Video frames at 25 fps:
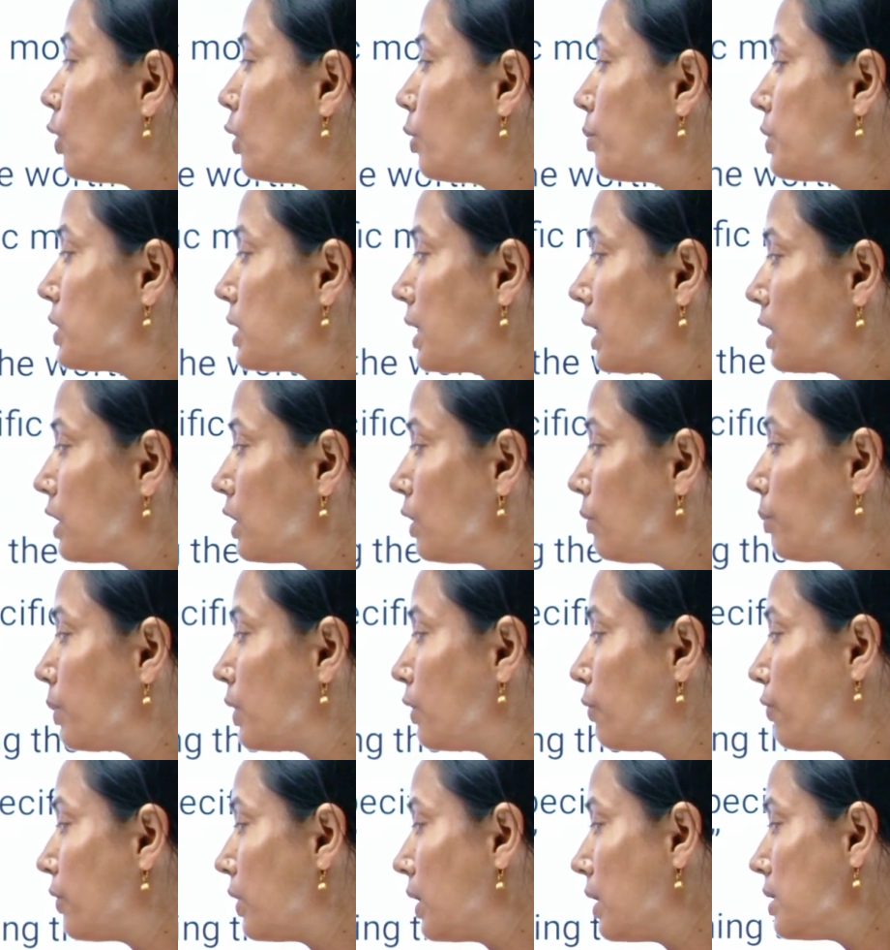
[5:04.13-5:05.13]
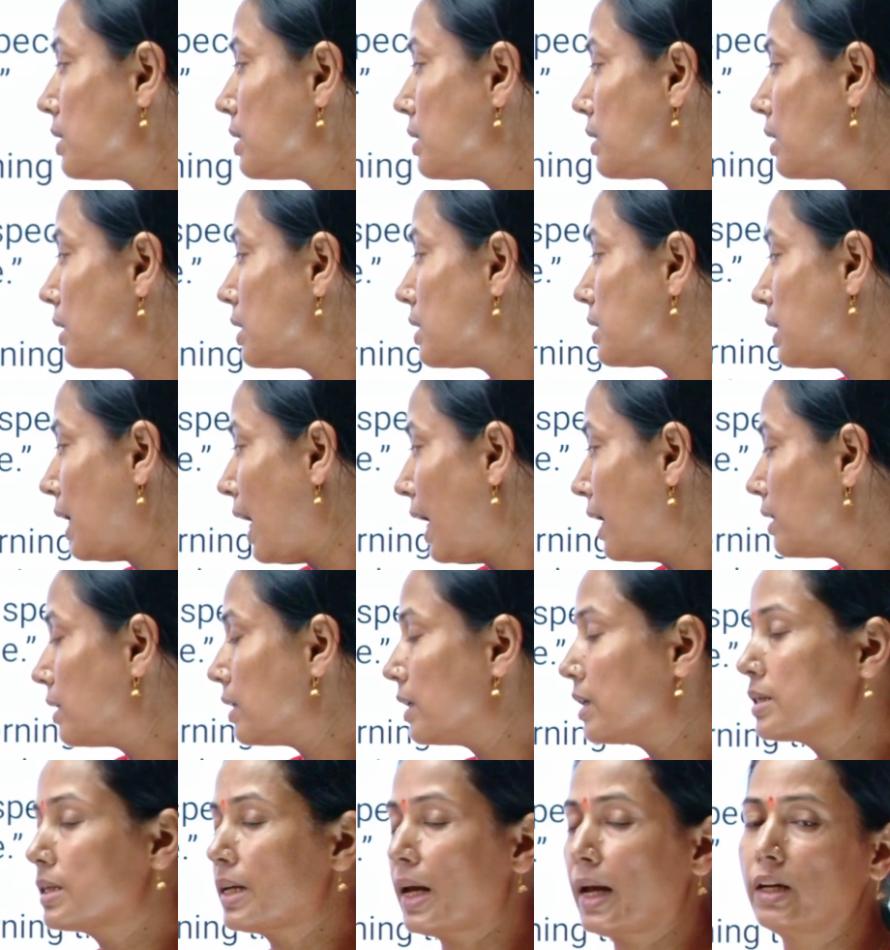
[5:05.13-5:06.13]
objective preference,
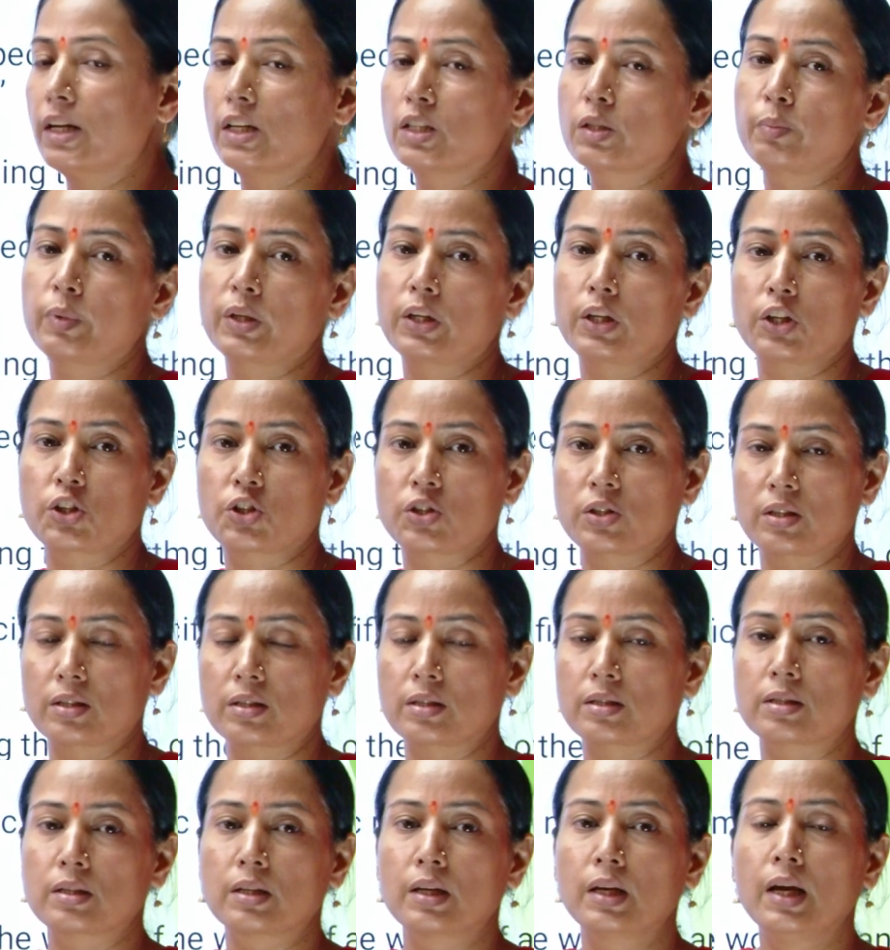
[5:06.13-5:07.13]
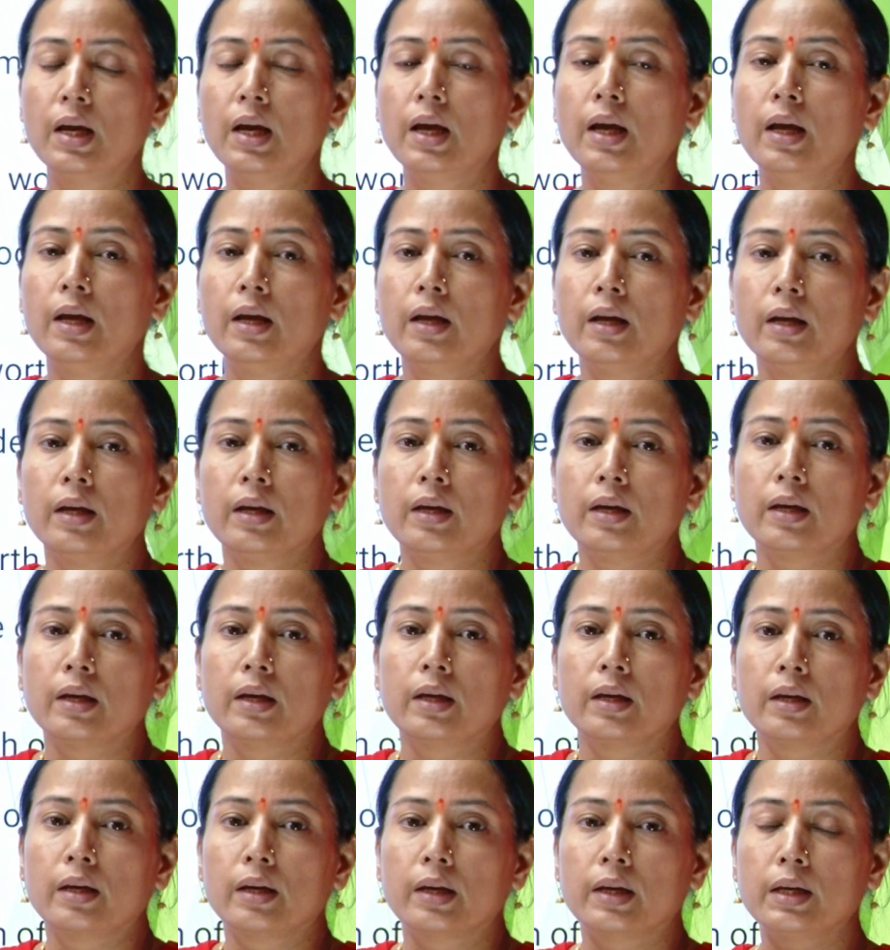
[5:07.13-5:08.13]
standards and aspirations.
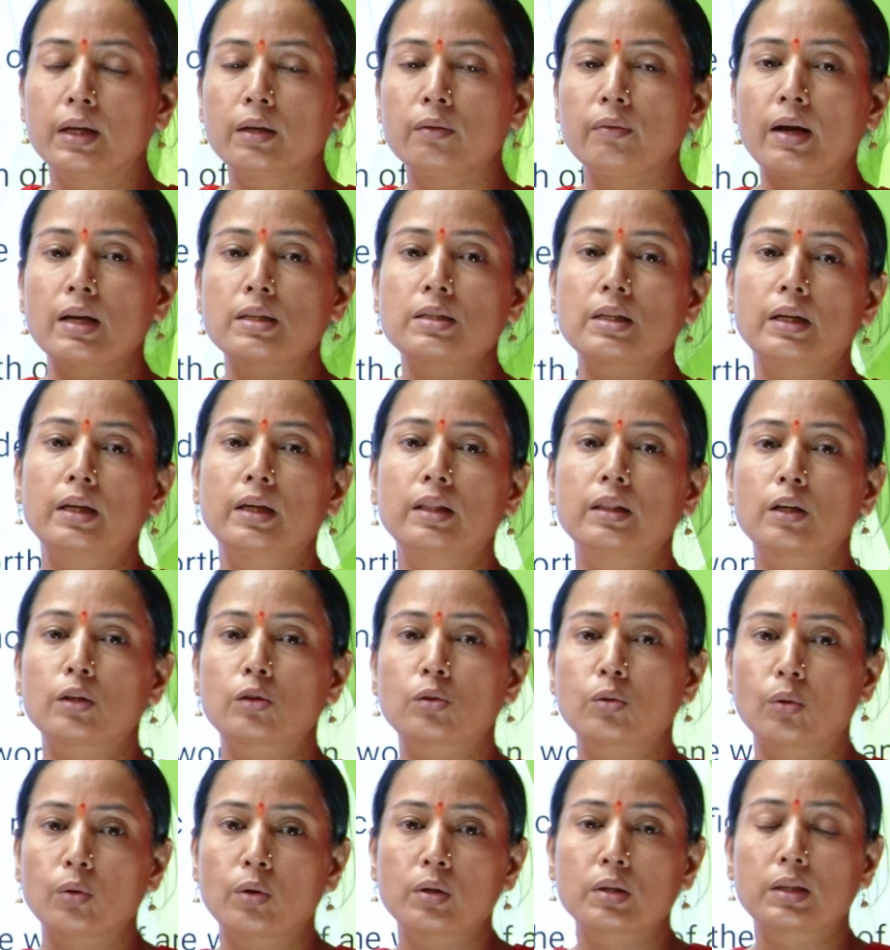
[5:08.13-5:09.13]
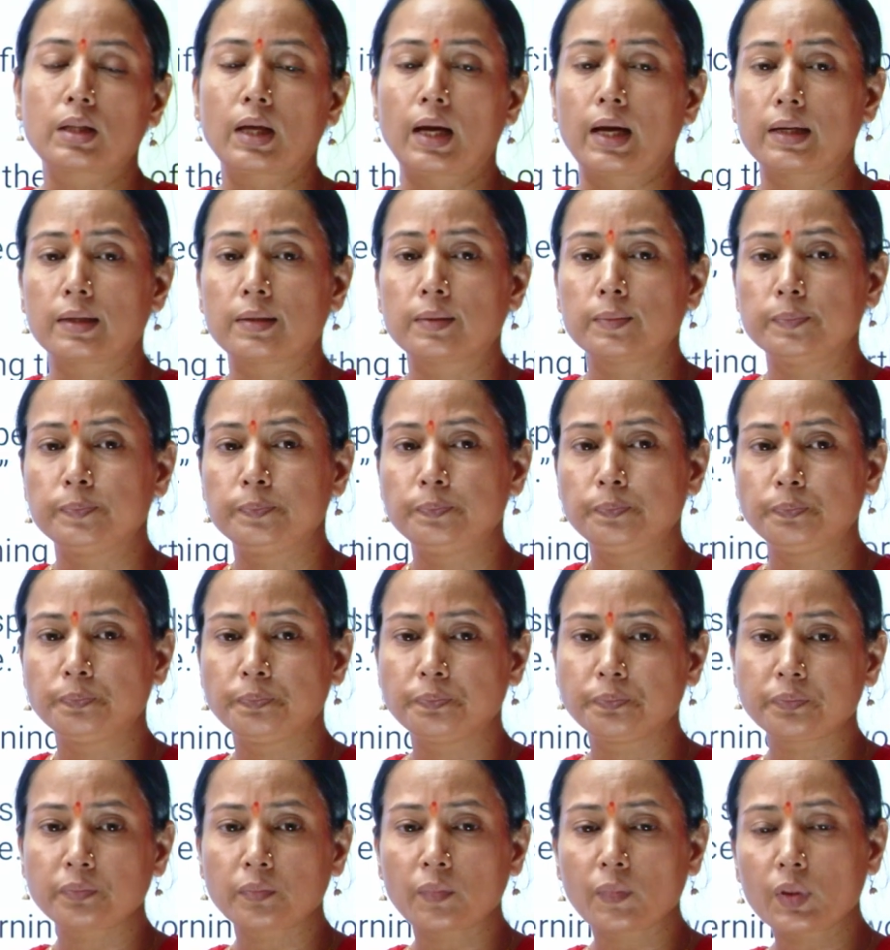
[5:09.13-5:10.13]
He was in the thought that
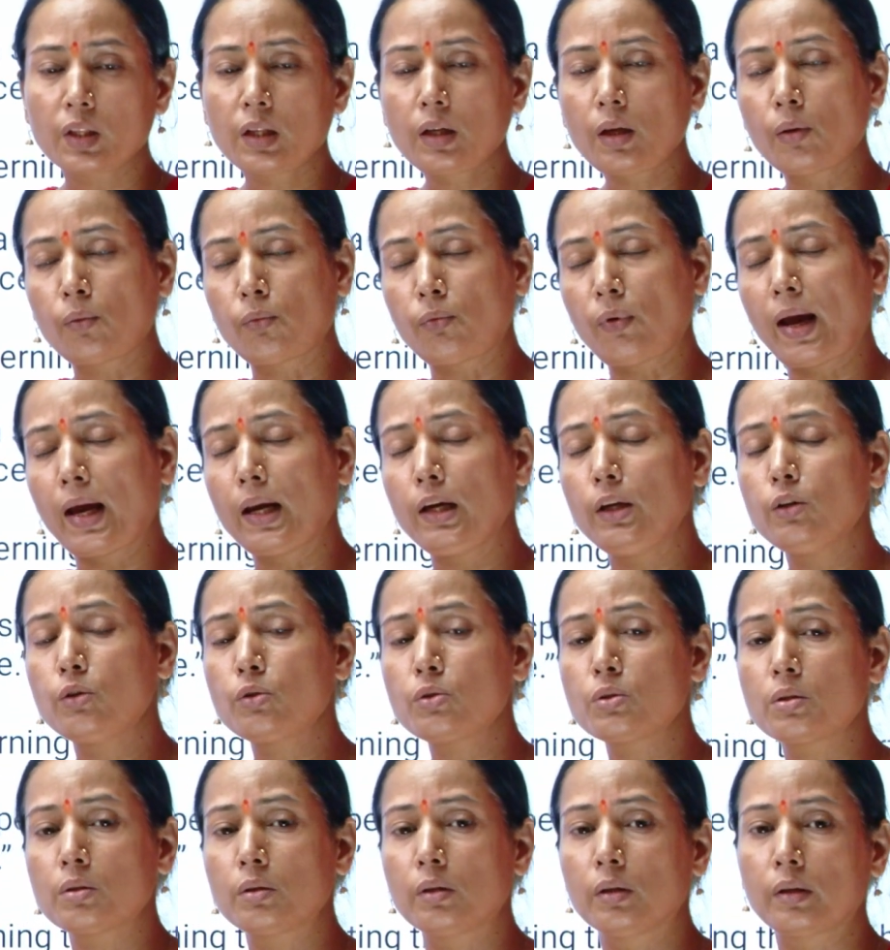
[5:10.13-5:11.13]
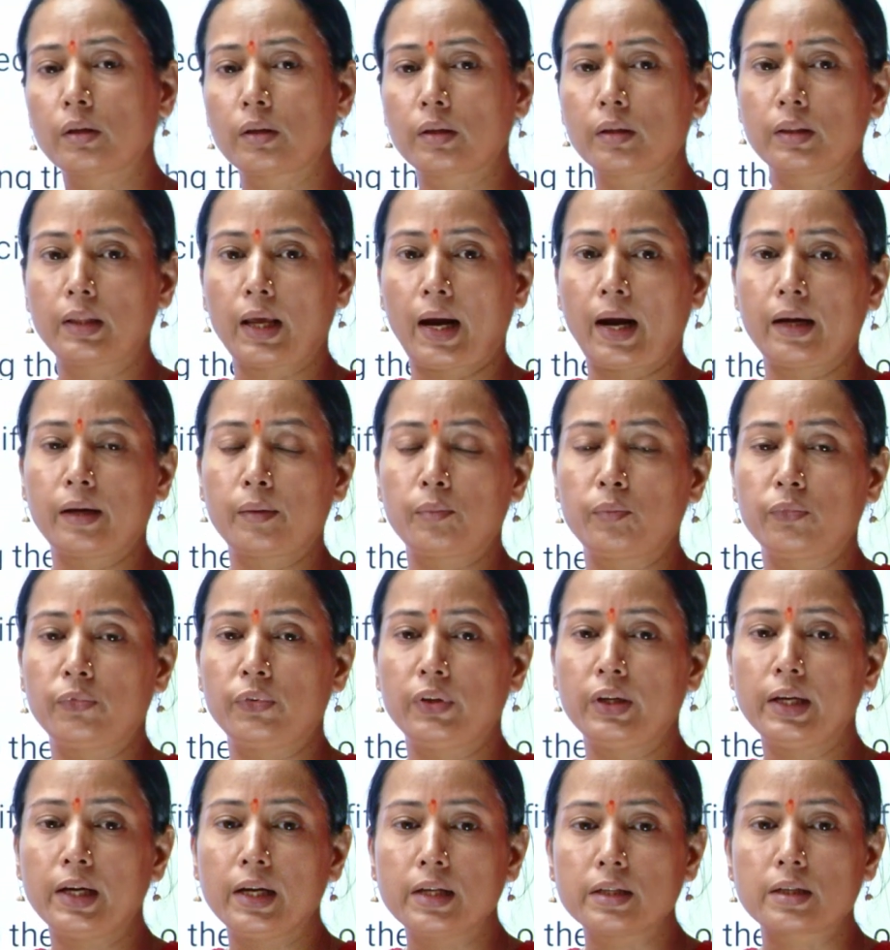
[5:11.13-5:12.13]
values that
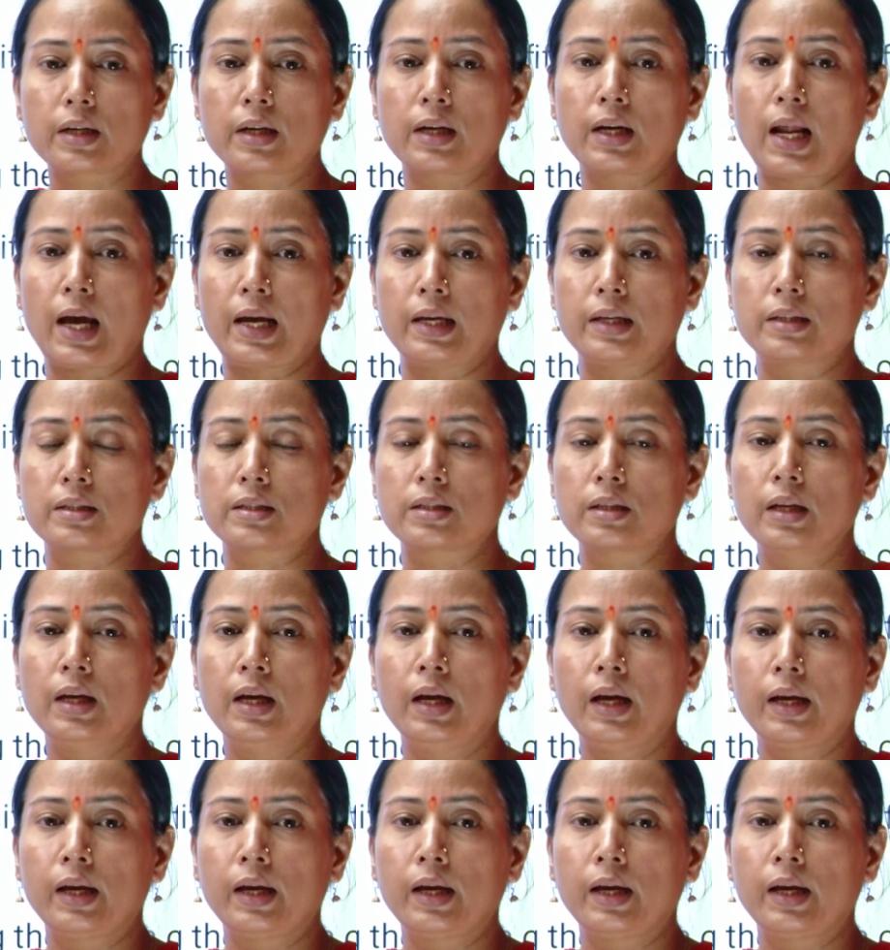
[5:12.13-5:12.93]
we internalize,